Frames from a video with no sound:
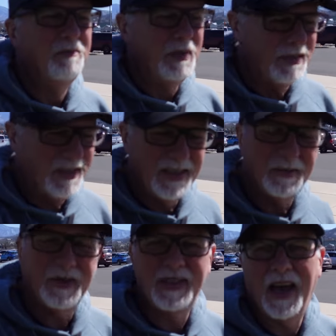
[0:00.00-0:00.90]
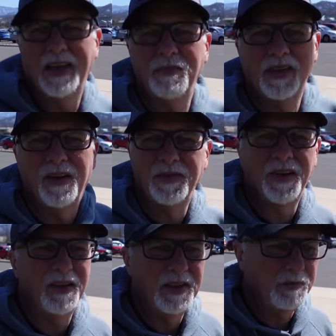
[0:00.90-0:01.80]
Big T's beside himself
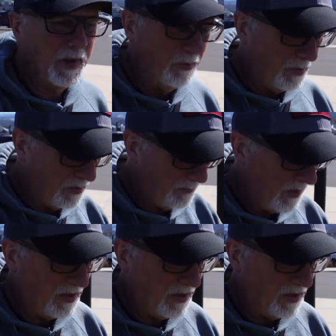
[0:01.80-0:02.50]
with all these people.